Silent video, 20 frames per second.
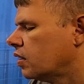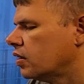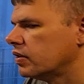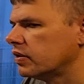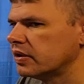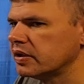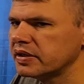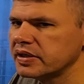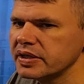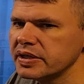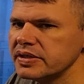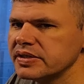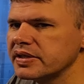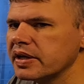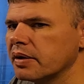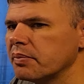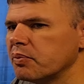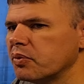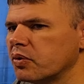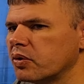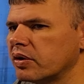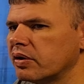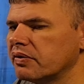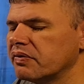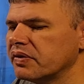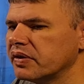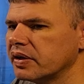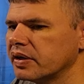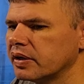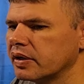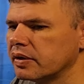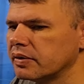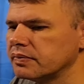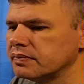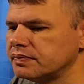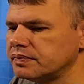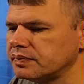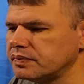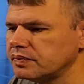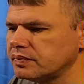The tea's got more of a
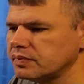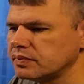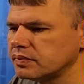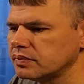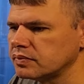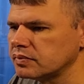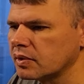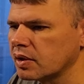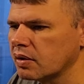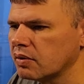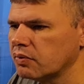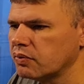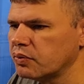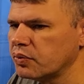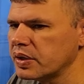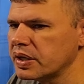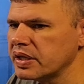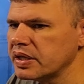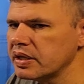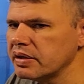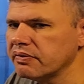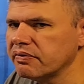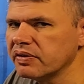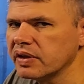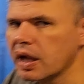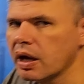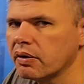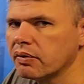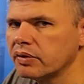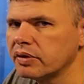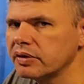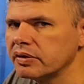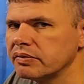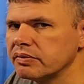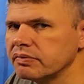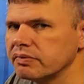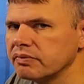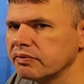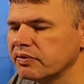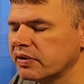weedy flour
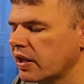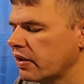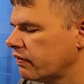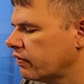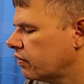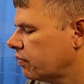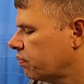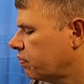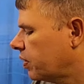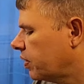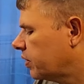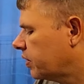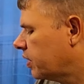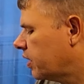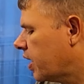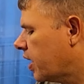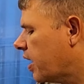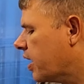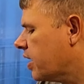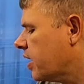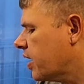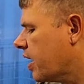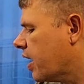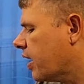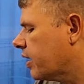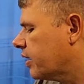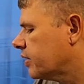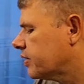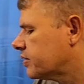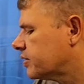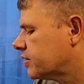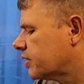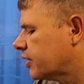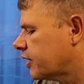flavor, but the A has